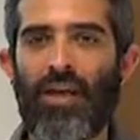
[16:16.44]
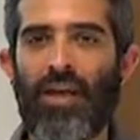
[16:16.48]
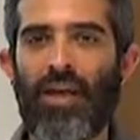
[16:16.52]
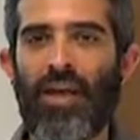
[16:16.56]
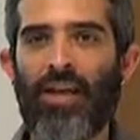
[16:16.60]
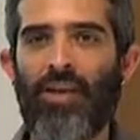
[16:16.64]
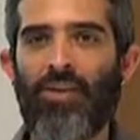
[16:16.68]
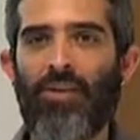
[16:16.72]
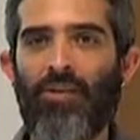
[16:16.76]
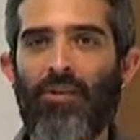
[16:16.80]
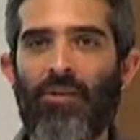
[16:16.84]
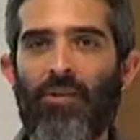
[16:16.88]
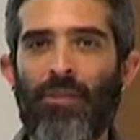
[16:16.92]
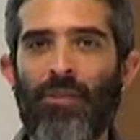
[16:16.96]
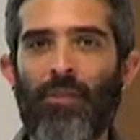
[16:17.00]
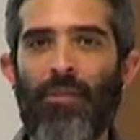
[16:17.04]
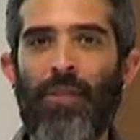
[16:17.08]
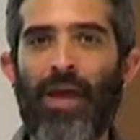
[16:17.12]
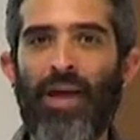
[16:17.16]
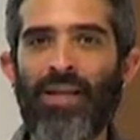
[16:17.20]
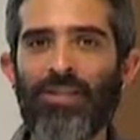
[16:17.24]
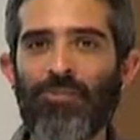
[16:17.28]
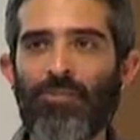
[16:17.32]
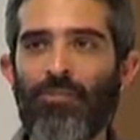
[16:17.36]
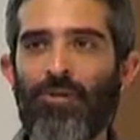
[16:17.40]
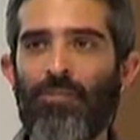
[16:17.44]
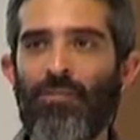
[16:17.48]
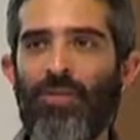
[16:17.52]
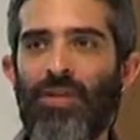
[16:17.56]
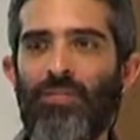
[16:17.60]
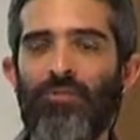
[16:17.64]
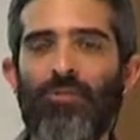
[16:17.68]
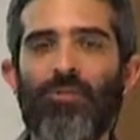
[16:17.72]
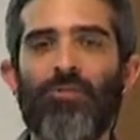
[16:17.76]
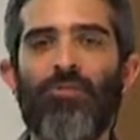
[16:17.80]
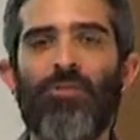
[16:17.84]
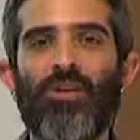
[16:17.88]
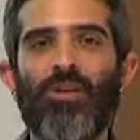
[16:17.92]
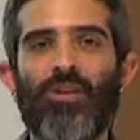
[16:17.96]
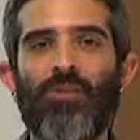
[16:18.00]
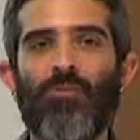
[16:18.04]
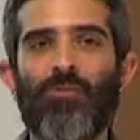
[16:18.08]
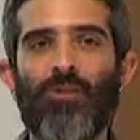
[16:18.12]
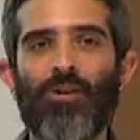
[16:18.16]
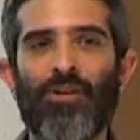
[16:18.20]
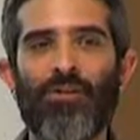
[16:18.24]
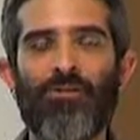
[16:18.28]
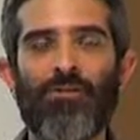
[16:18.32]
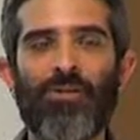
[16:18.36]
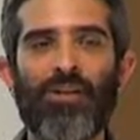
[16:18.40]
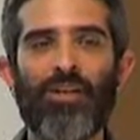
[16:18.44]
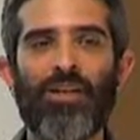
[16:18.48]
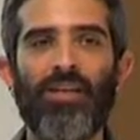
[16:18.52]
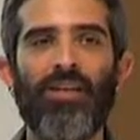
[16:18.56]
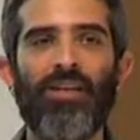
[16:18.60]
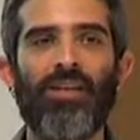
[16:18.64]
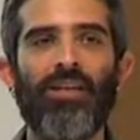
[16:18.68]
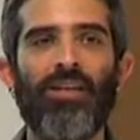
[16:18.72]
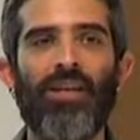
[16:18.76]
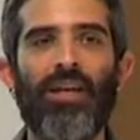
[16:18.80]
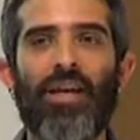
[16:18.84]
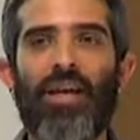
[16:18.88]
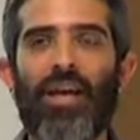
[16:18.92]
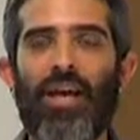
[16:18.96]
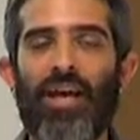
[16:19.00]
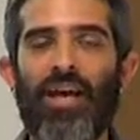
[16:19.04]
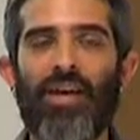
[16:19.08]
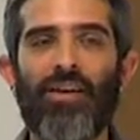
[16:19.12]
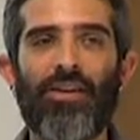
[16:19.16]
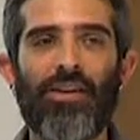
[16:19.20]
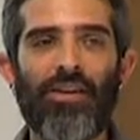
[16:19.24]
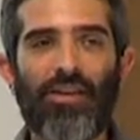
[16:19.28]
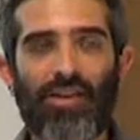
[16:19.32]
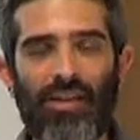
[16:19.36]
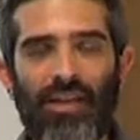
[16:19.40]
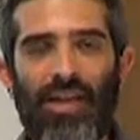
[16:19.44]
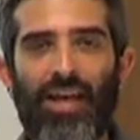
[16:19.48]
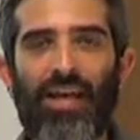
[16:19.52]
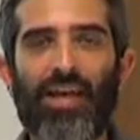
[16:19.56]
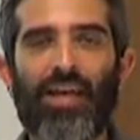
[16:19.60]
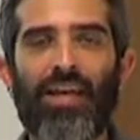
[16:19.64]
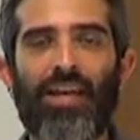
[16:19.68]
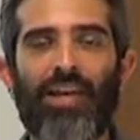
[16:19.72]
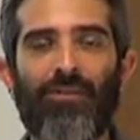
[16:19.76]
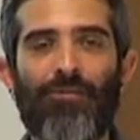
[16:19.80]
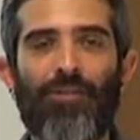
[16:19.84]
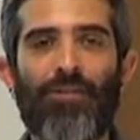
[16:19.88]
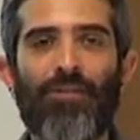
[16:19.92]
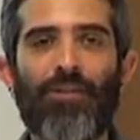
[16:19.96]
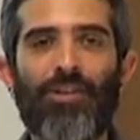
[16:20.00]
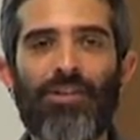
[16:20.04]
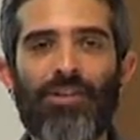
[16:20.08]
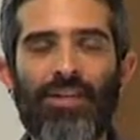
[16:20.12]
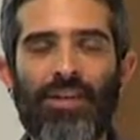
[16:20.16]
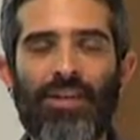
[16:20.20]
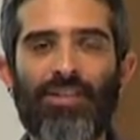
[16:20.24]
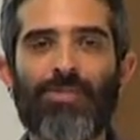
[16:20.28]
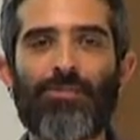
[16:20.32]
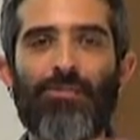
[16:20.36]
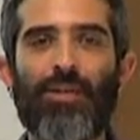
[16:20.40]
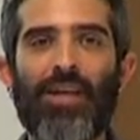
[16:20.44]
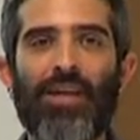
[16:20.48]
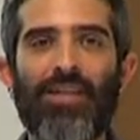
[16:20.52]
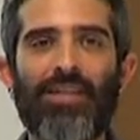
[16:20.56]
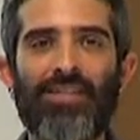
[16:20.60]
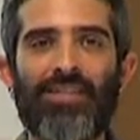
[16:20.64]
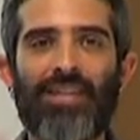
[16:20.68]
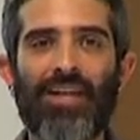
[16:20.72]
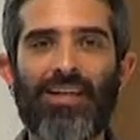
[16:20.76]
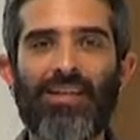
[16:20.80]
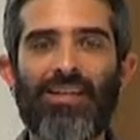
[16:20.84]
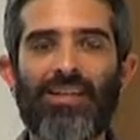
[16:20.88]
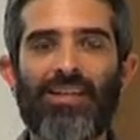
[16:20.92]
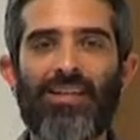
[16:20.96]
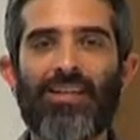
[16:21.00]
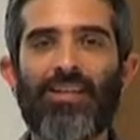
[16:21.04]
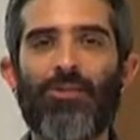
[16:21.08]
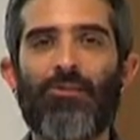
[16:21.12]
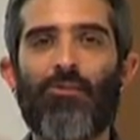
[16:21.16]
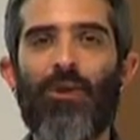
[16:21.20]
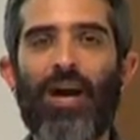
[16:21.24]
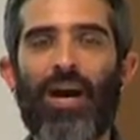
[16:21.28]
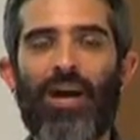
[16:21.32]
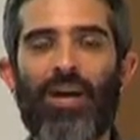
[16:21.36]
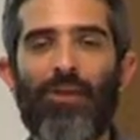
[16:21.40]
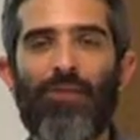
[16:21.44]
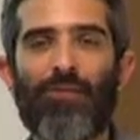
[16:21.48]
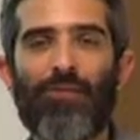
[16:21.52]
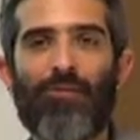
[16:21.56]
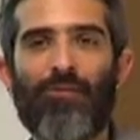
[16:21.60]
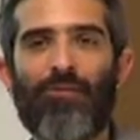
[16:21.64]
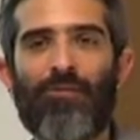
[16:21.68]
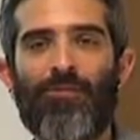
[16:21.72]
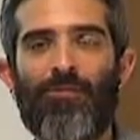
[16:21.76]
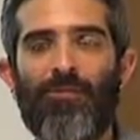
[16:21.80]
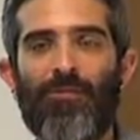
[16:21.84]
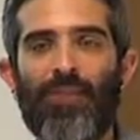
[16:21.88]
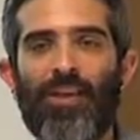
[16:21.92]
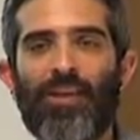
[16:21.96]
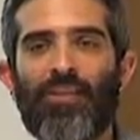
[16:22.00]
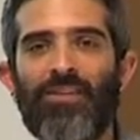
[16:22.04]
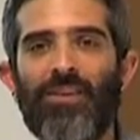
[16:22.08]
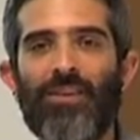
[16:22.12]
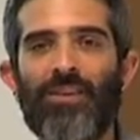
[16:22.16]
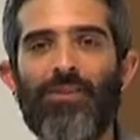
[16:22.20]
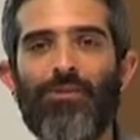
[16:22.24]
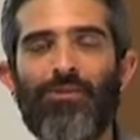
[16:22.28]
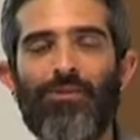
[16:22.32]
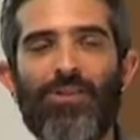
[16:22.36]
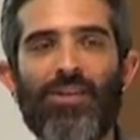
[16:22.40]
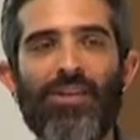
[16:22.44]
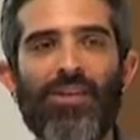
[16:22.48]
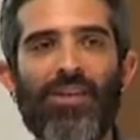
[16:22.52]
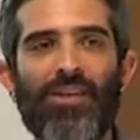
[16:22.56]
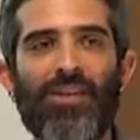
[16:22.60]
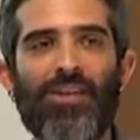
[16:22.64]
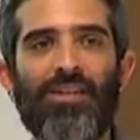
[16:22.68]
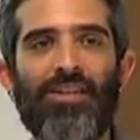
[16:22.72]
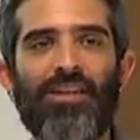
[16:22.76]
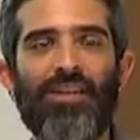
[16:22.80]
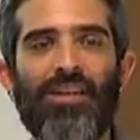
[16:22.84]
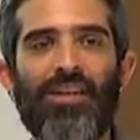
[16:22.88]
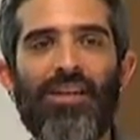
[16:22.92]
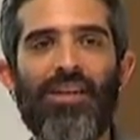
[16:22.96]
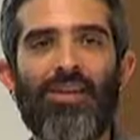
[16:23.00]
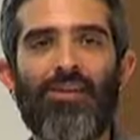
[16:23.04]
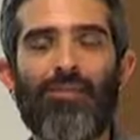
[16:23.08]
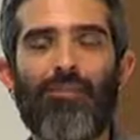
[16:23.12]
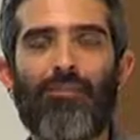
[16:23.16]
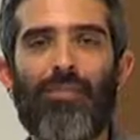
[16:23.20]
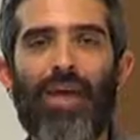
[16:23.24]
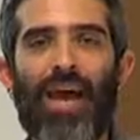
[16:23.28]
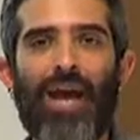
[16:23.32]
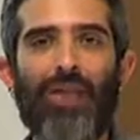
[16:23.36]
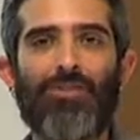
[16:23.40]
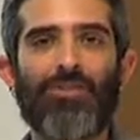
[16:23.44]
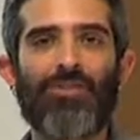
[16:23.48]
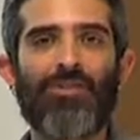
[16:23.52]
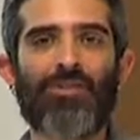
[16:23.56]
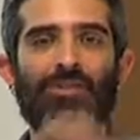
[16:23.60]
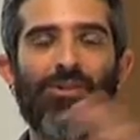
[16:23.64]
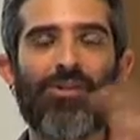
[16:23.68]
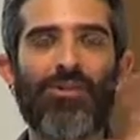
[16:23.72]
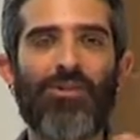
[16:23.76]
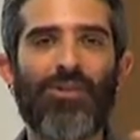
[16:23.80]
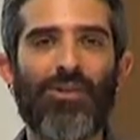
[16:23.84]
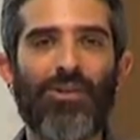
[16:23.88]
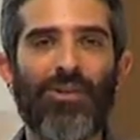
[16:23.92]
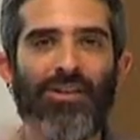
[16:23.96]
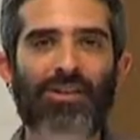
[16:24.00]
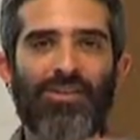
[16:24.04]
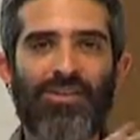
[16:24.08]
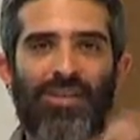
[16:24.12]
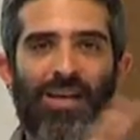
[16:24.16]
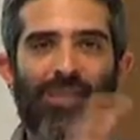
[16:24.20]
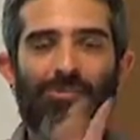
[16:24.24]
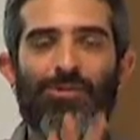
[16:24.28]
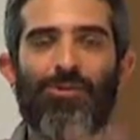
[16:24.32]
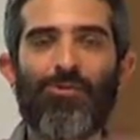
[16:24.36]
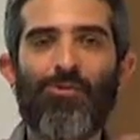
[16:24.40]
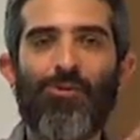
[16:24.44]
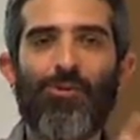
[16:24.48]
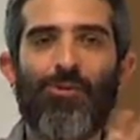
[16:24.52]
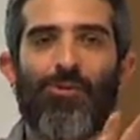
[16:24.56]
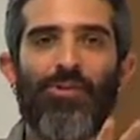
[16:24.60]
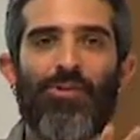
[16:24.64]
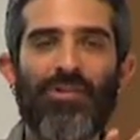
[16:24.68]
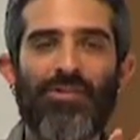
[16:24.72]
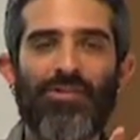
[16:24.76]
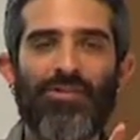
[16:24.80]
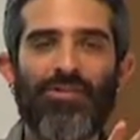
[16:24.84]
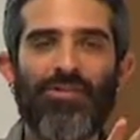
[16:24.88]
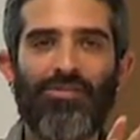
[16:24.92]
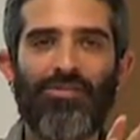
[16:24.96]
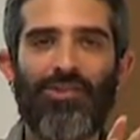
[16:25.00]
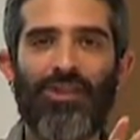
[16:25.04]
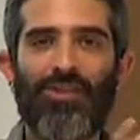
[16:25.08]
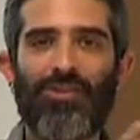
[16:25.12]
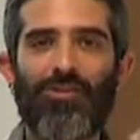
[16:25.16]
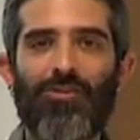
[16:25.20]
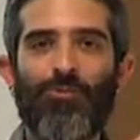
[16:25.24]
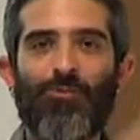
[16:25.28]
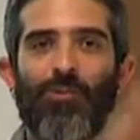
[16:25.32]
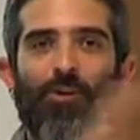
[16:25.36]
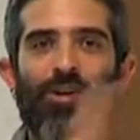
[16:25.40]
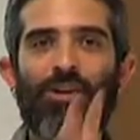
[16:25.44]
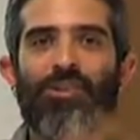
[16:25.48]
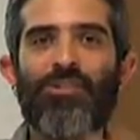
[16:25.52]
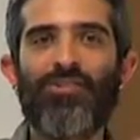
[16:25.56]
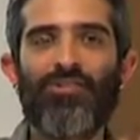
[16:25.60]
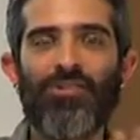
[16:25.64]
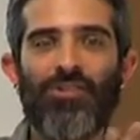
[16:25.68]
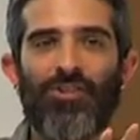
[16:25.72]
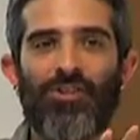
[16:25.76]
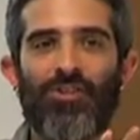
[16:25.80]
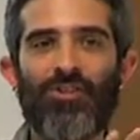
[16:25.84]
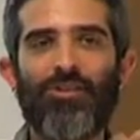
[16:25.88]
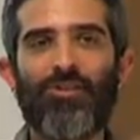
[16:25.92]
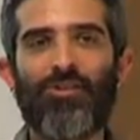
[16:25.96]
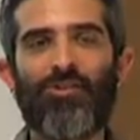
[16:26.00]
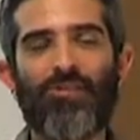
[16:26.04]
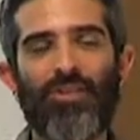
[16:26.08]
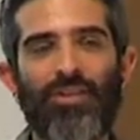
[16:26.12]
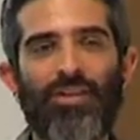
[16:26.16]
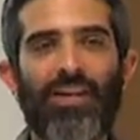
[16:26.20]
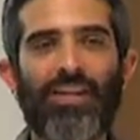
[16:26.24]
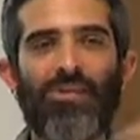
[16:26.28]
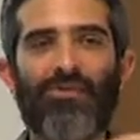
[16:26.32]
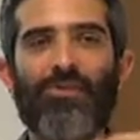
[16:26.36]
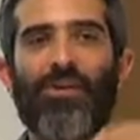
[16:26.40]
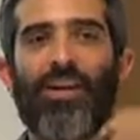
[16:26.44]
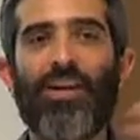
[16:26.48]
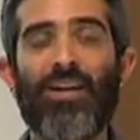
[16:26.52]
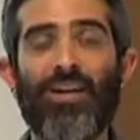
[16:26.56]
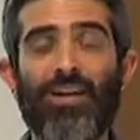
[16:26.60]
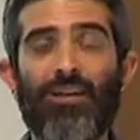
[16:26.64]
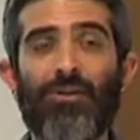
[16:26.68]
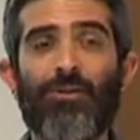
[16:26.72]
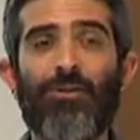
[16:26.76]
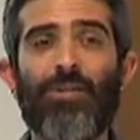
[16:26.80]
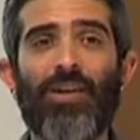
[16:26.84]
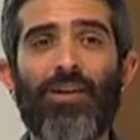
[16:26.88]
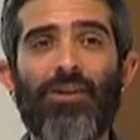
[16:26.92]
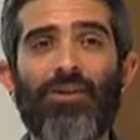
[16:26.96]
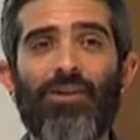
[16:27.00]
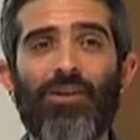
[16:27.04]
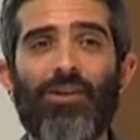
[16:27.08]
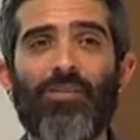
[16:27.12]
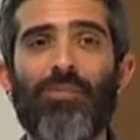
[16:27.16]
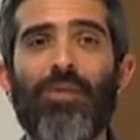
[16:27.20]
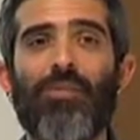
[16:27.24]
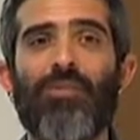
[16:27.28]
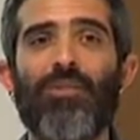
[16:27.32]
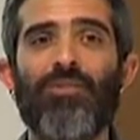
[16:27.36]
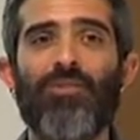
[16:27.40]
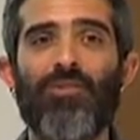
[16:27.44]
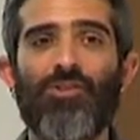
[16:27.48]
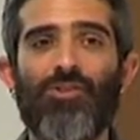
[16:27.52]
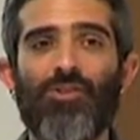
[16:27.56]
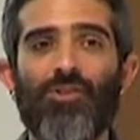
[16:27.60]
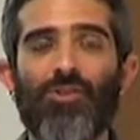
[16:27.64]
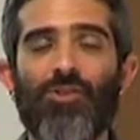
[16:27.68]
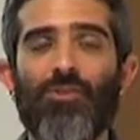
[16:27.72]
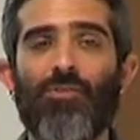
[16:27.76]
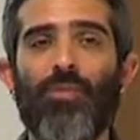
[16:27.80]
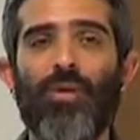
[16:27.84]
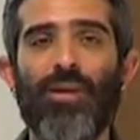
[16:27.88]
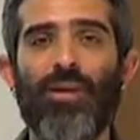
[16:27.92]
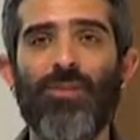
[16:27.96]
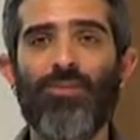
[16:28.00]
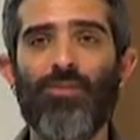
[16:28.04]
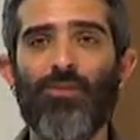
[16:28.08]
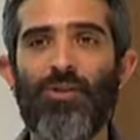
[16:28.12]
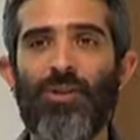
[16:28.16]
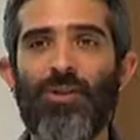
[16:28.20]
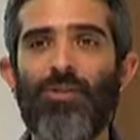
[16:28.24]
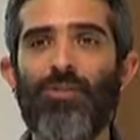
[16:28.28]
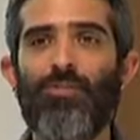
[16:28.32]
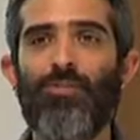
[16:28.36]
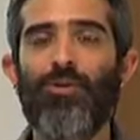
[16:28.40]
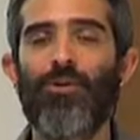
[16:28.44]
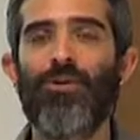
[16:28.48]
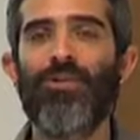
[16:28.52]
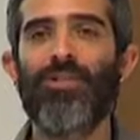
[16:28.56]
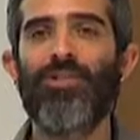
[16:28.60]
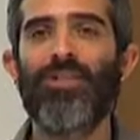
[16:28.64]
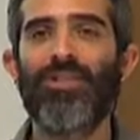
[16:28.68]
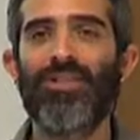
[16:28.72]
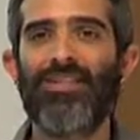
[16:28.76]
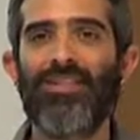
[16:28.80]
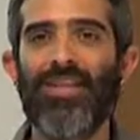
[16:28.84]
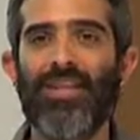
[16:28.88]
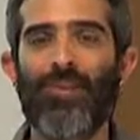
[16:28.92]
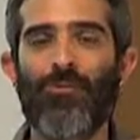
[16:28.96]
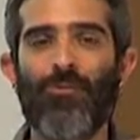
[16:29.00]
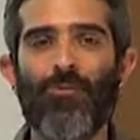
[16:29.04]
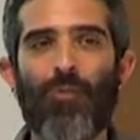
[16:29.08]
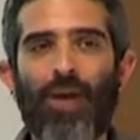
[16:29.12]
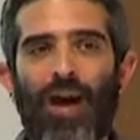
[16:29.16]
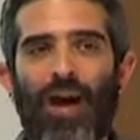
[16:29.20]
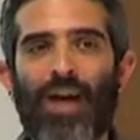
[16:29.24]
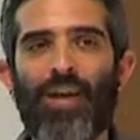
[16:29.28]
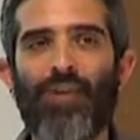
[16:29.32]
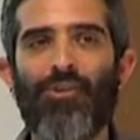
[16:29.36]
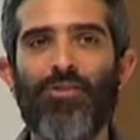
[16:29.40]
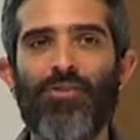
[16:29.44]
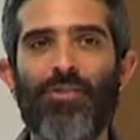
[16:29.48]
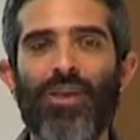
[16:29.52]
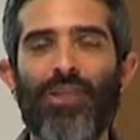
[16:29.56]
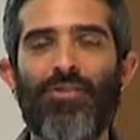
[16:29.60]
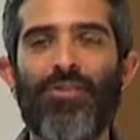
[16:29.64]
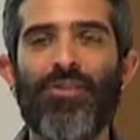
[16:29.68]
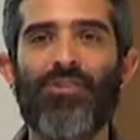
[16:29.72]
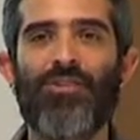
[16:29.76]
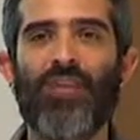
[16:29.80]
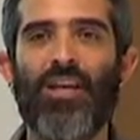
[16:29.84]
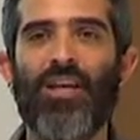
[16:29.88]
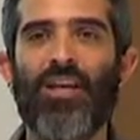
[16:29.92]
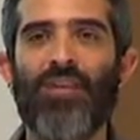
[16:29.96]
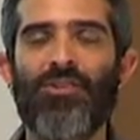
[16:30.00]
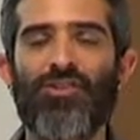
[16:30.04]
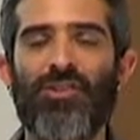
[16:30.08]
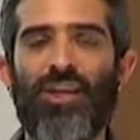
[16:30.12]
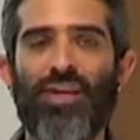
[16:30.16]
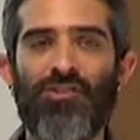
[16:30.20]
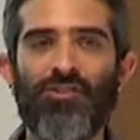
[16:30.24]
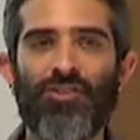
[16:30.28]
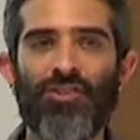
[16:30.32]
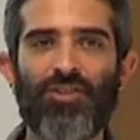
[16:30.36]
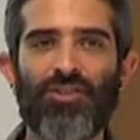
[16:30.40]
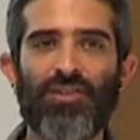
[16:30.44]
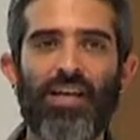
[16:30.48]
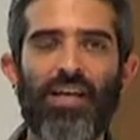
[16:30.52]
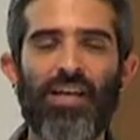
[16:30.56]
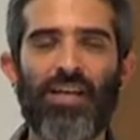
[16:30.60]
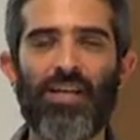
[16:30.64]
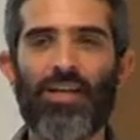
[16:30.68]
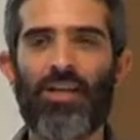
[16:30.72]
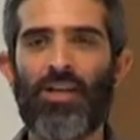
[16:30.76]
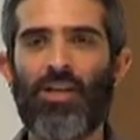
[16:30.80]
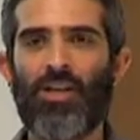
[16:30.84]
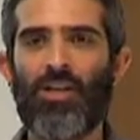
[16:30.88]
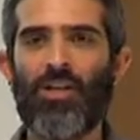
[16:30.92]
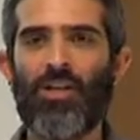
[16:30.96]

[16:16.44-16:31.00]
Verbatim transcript: And that's what people really want to read. And yeah, if you need to explain technically why the thing that you did maps to the conceptual thing that you wanted to do, then that's fine. Include that in your commit message too. But it's really important to say why you made the change, not just like